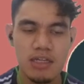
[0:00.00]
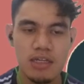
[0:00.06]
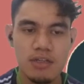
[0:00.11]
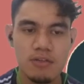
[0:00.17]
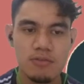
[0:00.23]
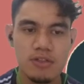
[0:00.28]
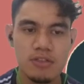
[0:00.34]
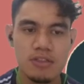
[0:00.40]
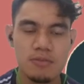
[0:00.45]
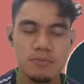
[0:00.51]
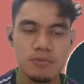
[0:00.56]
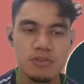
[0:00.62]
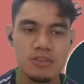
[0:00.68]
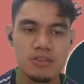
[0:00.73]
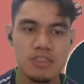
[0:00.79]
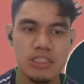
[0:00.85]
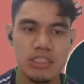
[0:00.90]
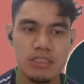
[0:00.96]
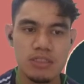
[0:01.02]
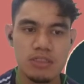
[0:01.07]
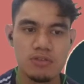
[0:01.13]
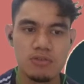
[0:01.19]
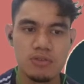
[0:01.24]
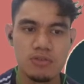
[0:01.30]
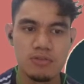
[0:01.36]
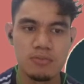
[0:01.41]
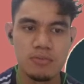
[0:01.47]
air and water pollution
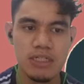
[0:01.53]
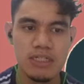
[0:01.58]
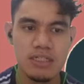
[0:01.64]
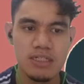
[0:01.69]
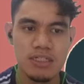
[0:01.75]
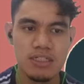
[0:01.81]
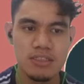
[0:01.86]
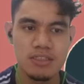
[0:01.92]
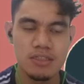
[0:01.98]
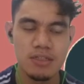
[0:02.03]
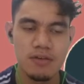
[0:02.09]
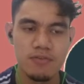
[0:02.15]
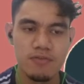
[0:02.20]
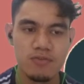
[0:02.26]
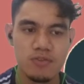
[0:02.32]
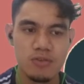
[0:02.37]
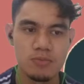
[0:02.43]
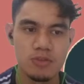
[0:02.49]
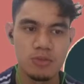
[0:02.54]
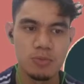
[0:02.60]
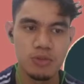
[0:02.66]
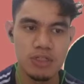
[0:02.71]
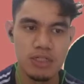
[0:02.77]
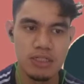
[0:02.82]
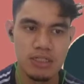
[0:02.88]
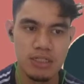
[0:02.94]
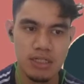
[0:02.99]
due to black ash from
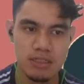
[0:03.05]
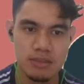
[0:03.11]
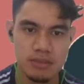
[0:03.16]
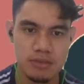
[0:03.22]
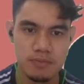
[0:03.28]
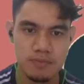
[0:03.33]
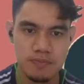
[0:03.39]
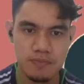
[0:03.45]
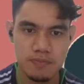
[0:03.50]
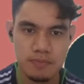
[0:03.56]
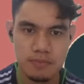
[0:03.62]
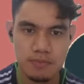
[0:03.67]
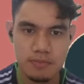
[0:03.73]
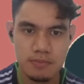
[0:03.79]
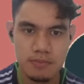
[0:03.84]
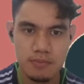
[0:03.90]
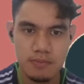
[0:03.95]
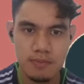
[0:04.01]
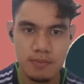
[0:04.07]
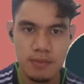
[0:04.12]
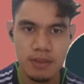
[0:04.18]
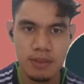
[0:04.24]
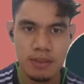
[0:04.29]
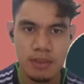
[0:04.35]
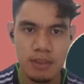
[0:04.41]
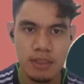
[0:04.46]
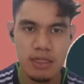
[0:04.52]
smoke and dust,
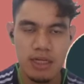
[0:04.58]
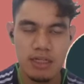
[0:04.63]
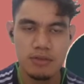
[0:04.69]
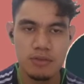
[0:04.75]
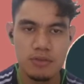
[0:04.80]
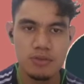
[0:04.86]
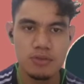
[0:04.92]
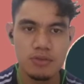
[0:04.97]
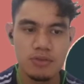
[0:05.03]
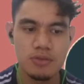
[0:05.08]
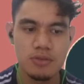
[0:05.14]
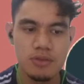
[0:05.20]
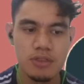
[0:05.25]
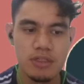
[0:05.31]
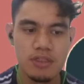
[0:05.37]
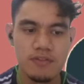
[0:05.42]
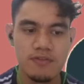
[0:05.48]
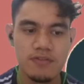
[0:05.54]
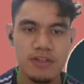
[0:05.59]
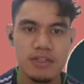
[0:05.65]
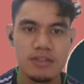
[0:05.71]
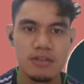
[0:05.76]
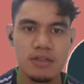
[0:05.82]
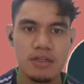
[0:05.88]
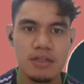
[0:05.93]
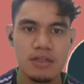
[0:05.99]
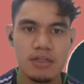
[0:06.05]
and also
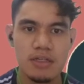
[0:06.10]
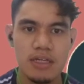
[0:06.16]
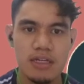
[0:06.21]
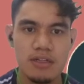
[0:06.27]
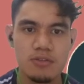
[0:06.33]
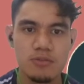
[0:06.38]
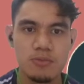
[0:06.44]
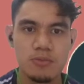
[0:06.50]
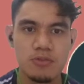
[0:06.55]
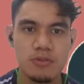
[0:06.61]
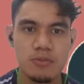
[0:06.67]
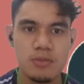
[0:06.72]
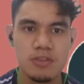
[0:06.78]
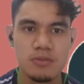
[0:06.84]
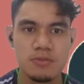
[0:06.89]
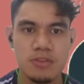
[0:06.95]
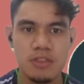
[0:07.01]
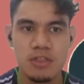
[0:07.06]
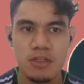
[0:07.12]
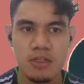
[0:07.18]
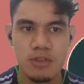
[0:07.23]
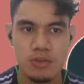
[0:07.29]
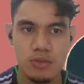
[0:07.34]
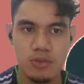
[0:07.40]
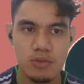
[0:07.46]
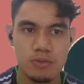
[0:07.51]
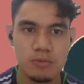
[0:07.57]
affect health problems
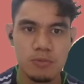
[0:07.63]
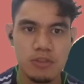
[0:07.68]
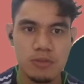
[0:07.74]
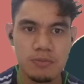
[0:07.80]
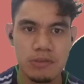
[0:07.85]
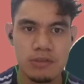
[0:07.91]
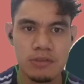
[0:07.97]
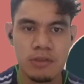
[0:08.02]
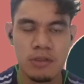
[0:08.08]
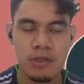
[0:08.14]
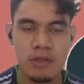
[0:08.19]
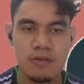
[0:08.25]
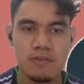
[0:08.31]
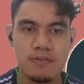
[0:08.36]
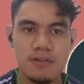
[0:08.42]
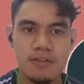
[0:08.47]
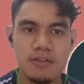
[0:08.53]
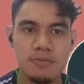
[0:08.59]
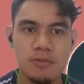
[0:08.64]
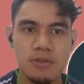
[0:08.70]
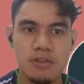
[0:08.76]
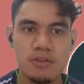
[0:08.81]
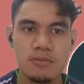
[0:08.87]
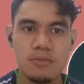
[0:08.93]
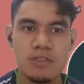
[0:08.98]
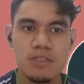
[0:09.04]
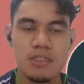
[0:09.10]
to people.
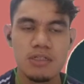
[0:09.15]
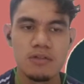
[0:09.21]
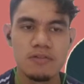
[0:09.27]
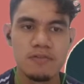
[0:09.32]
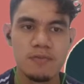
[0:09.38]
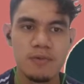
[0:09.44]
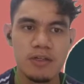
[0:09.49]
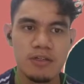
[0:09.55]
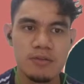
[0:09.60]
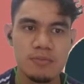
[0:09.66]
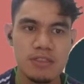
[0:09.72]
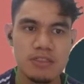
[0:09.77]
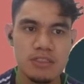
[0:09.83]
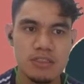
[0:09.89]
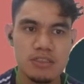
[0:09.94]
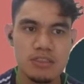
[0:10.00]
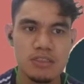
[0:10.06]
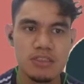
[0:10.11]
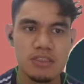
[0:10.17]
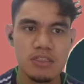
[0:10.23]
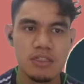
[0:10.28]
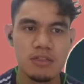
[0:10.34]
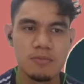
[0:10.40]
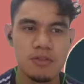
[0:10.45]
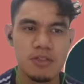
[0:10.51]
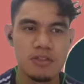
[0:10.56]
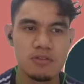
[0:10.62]
Furthermore, the burning of biomass
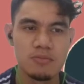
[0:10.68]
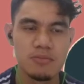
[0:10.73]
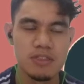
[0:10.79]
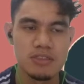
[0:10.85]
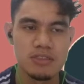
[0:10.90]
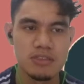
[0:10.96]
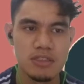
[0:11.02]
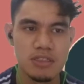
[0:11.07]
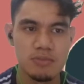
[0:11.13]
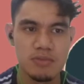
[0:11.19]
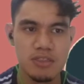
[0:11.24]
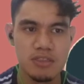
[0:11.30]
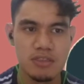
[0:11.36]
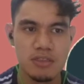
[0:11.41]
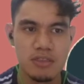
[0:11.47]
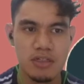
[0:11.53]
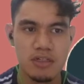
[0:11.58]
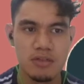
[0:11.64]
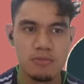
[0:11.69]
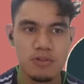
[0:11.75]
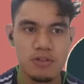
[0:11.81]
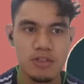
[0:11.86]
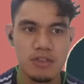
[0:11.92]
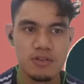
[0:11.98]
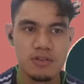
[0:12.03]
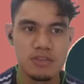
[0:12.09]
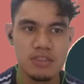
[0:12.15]
energy and biomass emits
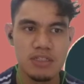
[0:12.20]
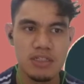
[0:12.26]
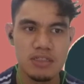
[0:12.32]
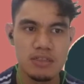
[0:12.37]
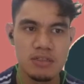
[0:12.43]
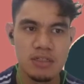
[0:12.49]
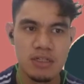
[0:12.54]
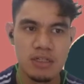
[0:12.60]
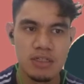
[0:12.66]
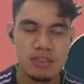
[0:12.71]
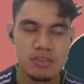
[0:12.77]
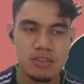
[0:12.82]
carbon dioxide,